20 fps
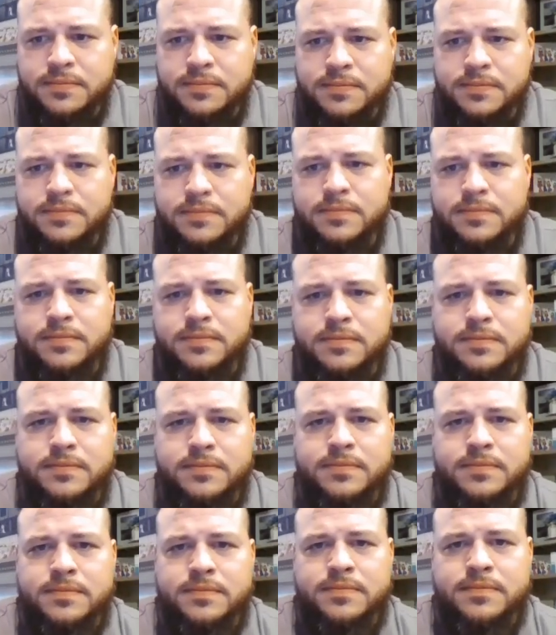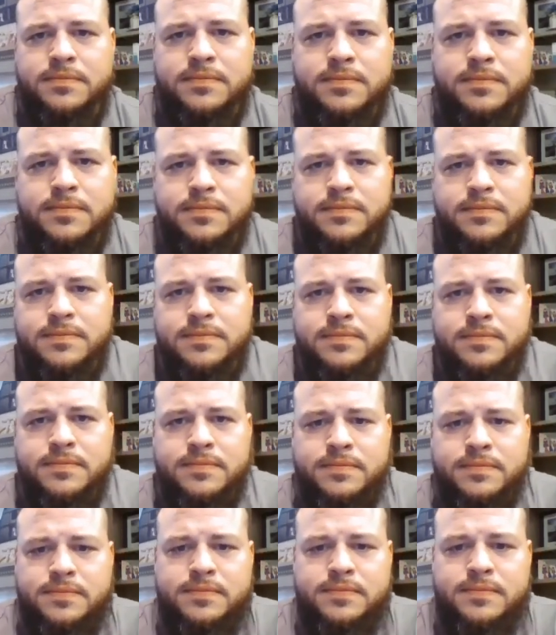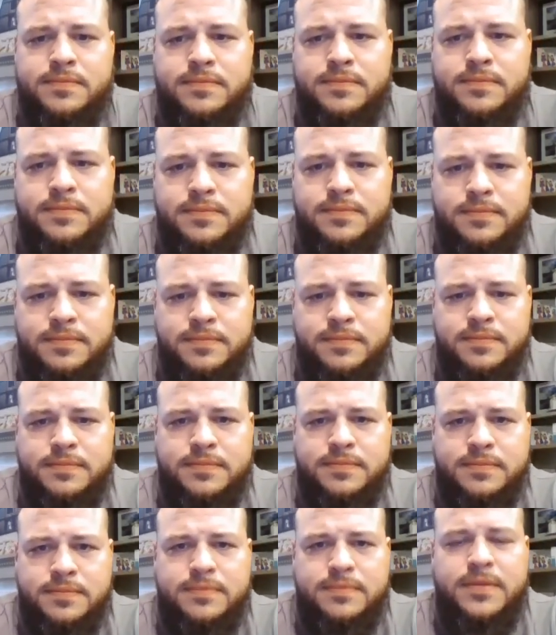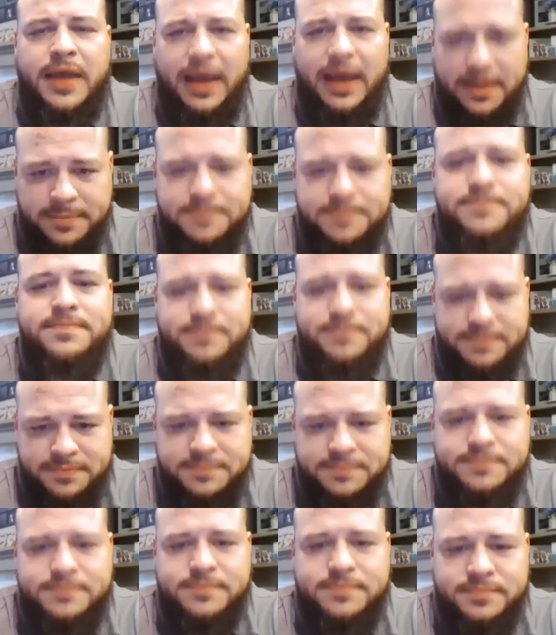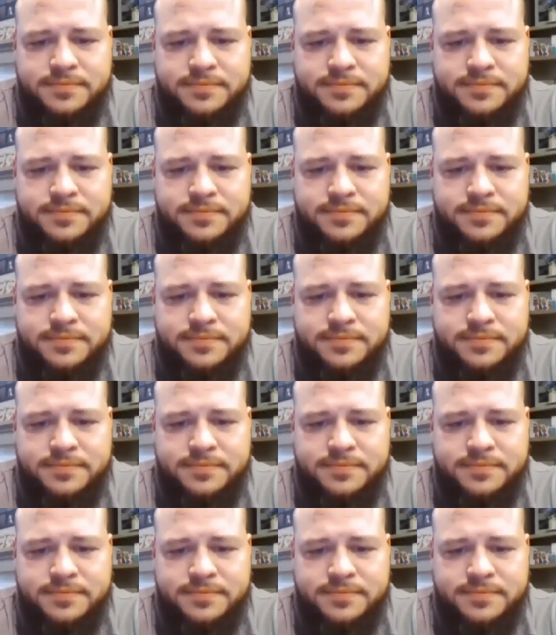[no speech]